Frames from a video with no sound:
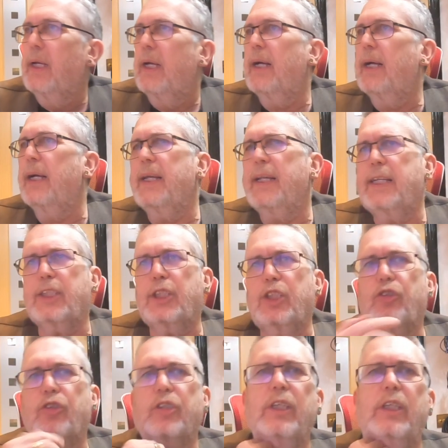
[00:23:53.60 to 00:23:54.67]
It is
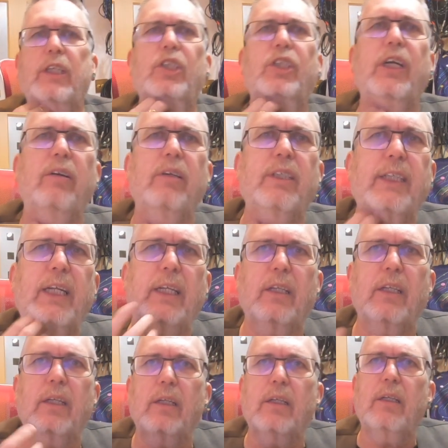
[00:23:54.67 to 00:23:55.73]
interesting that Jerry said
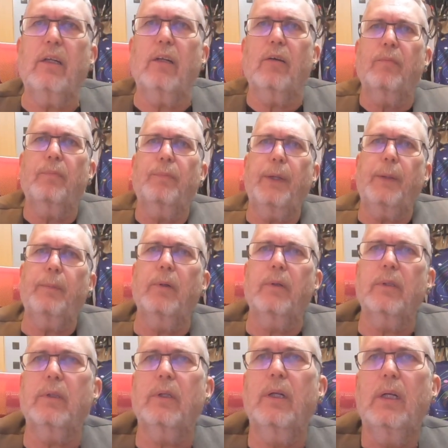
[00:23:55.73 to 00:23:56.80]
that
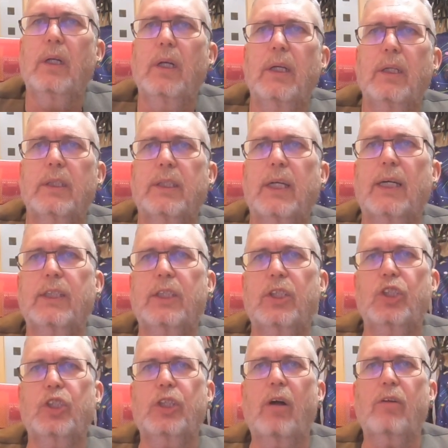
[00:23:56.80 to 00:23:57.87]
people started
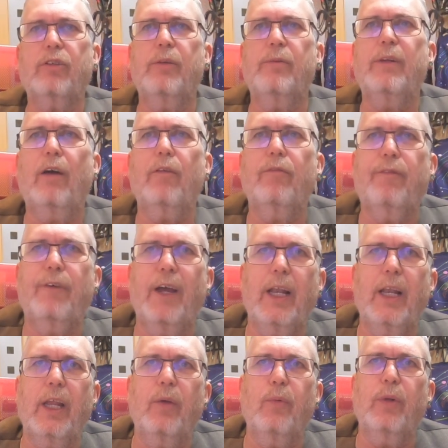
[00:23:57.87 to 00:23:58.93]
to shout him down
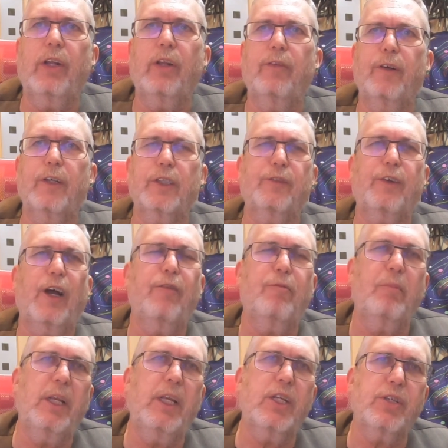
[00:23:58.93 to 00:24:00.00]
fairly within the first
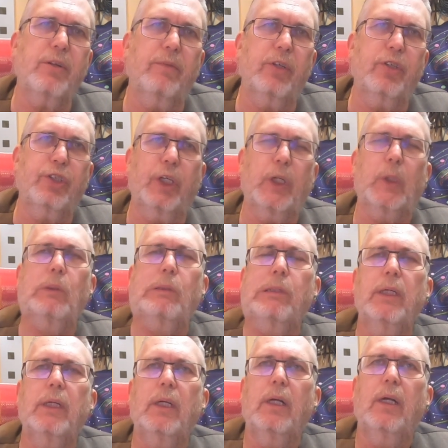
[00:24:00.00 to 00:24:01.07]
5 minutes of the show
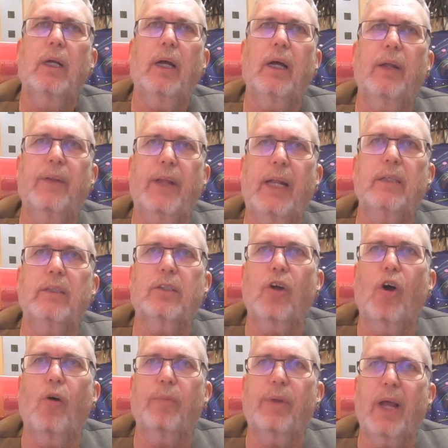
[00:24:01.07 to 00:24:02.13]
and then
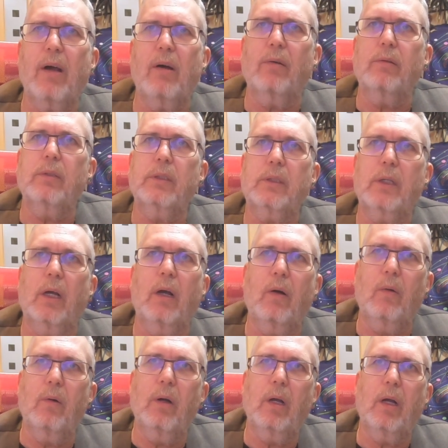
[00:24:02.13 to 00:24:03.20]
stormed out. So